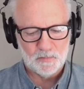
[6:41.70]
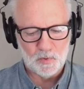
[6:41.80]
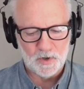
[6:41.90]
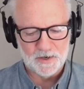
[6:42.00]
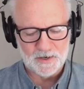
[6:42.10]

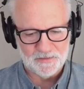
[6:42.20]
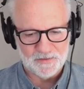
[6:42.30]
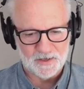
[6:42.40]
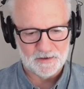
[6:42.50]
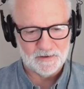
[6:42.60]
point, I
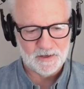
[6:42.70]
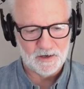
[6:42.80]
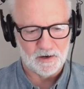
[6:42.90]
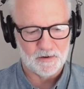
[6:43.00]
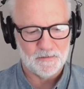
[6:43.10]
think,
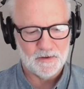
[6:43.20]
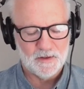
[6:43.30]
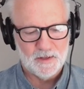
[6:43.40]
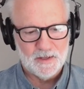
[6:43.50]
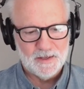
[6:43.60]
here,
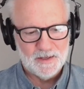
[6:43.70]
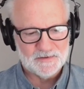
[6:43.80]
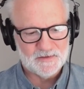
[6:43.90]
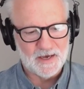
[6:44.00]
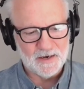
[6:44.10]

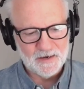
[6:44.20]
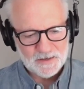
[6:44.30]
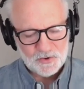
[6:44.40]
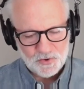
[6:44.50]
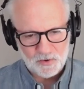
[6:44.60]
is that
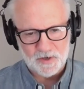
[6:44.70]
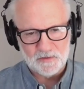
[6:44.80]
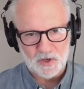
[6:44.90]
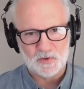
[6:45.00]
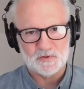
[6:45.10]

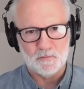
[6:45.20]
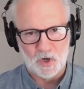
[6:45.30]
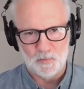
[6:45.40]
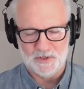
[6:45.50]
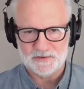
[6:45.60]
during those
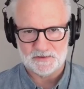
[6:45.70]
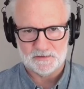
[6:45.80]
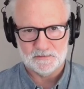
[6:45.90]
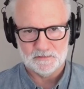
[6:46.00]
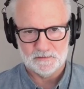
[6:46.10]

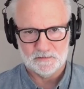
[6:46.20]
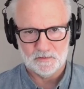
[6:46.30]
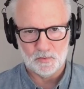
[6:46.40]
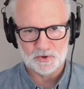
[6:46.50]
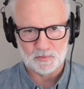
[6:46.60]
moments,
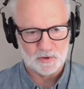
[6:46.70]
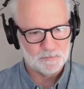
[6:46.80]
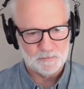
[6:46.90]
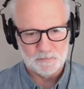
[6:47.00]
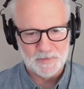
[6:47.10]
which
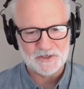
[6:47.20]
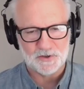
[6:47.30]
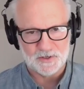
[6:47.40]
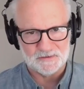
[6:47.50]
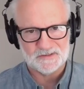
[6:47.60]
were
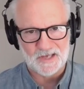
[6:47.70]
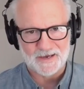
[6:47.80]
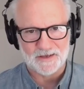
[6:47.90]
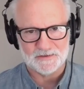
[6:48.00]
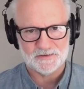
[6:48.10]
measured in
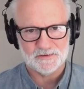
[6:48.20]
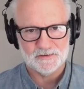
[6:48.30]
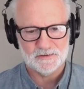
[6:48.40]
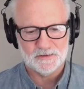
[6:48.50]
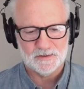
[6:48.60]

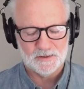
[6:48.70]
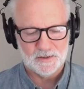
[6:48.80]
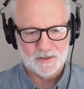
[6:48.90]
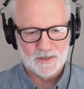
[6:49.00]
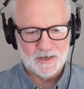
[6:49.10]
seconds,
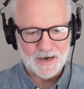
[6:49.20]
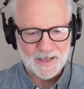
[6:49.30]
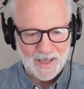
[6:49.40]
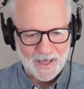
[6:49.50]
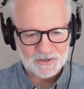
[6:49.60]

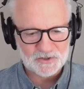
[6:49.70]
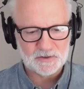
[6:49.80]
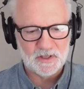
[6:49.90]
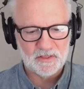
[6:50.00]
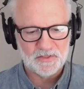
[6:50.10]
I
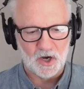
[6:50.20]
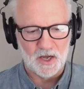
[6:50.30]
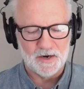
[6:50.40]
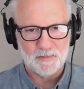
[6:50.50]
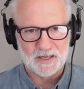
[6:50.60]
actually
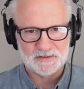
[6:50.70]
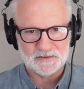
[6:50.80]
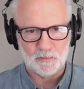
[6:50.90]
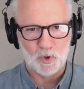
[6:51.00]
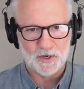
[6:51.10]
thought about
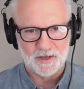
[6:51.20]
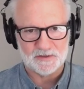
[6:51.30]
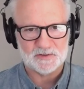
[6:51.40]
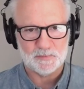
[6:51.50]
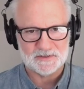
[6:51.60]
someone
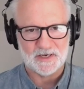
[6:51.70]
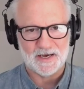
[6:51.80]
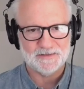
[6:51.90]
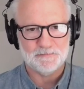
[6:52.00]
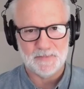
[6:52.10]
else
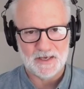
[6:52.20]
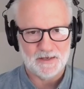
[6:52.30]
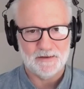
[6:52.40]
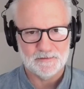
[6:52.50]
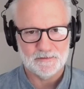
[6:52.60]
besides
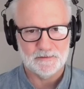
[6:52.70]
me.